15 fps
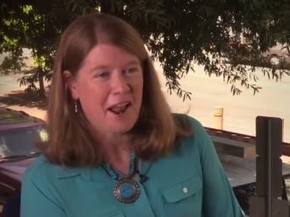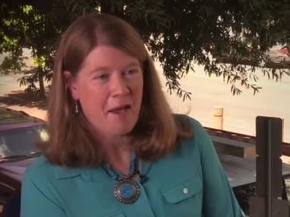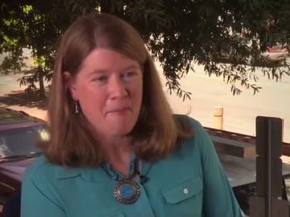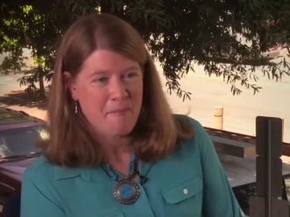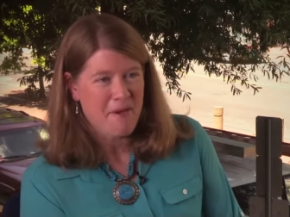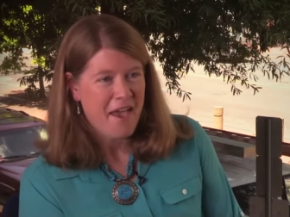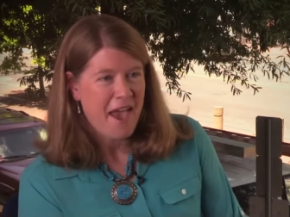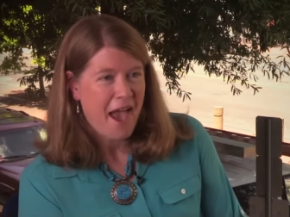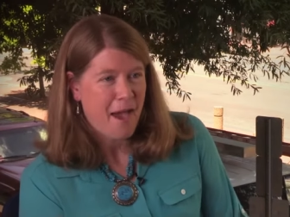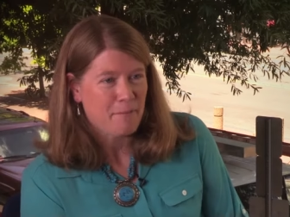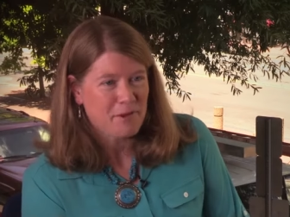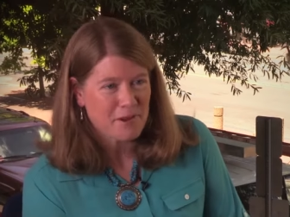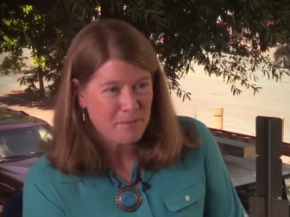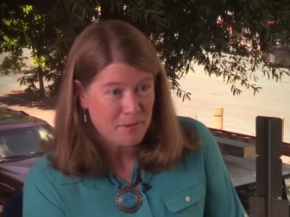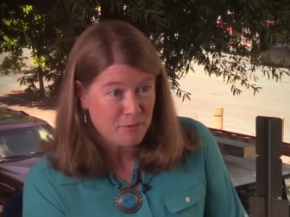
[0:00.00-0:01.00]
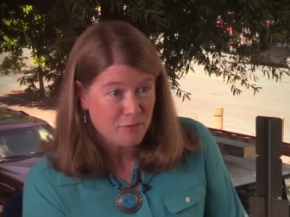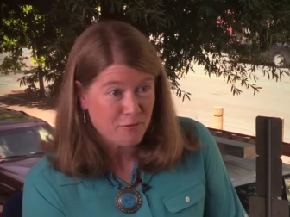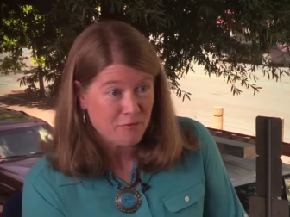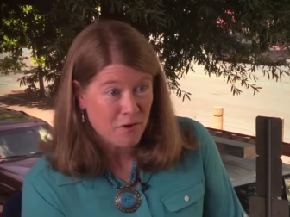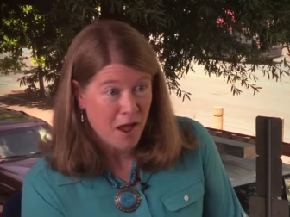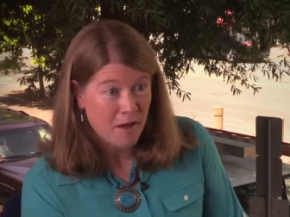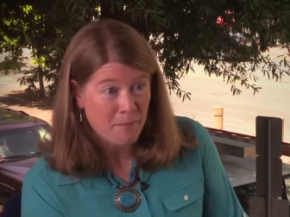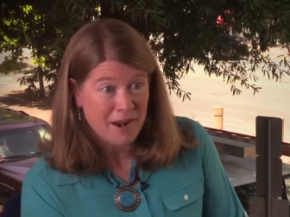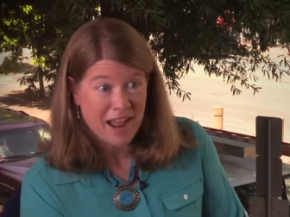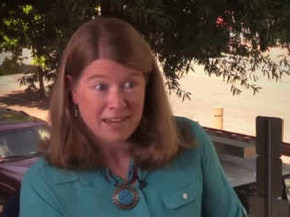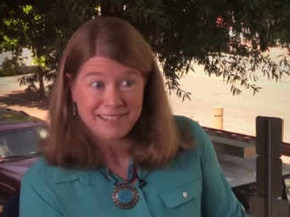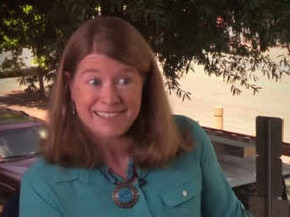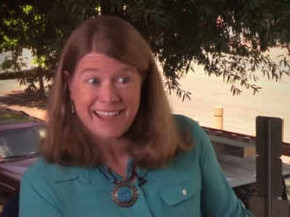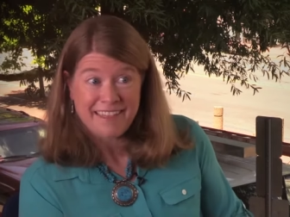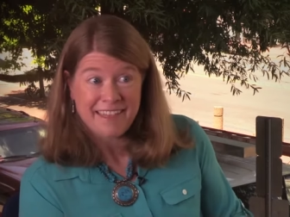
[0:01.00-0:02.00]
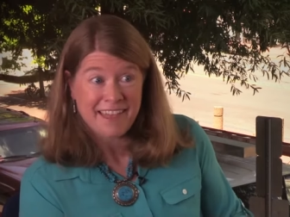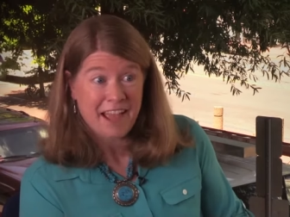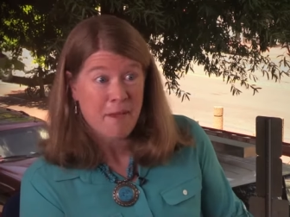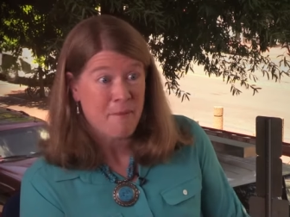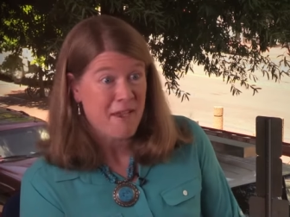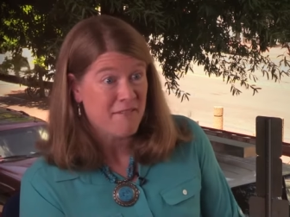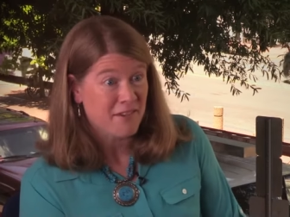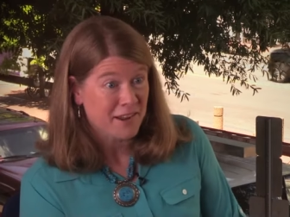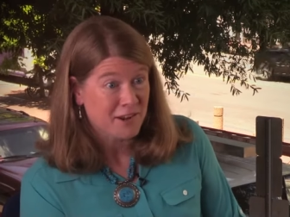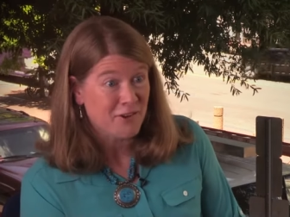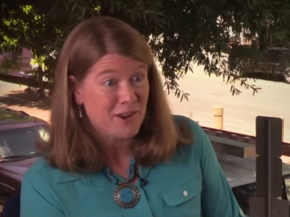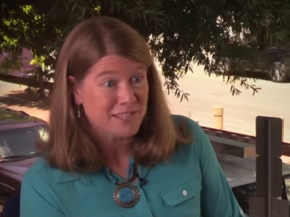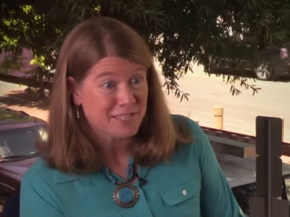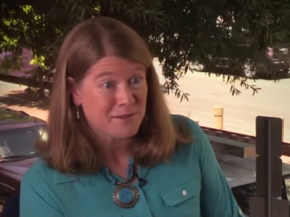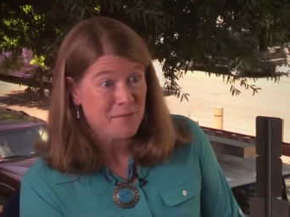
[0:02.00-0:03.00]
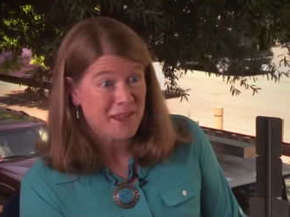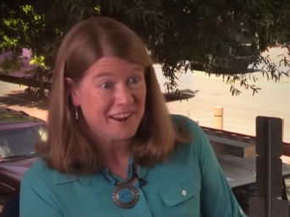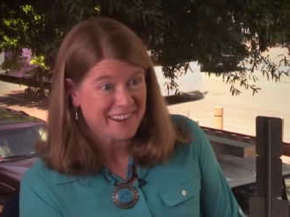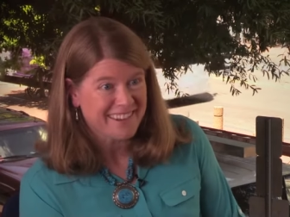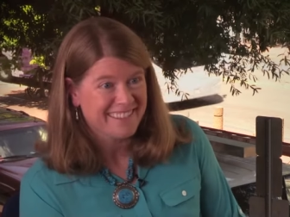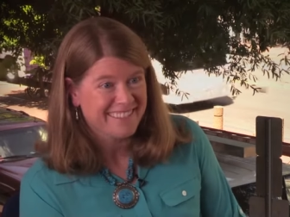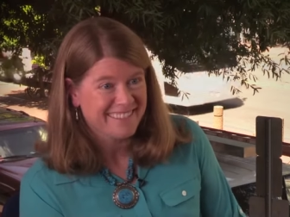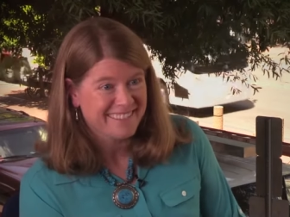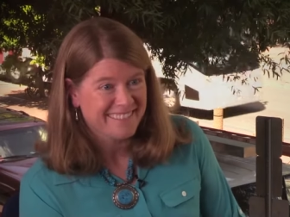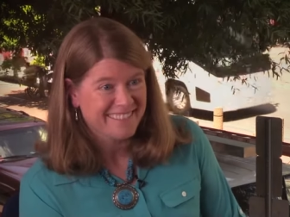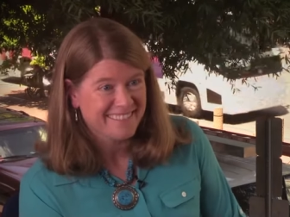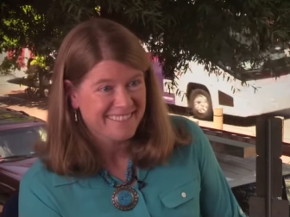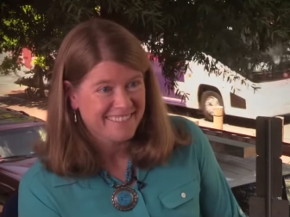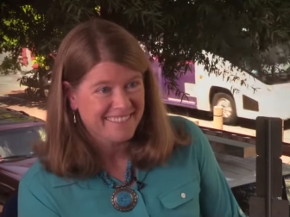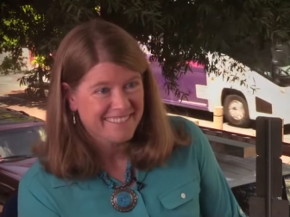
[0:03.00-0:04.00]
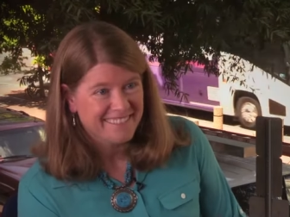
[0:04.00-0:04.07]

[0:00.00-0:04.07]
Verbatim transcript: I'm happy to be proved wrong, but actually I think I may have underestimated. What's it like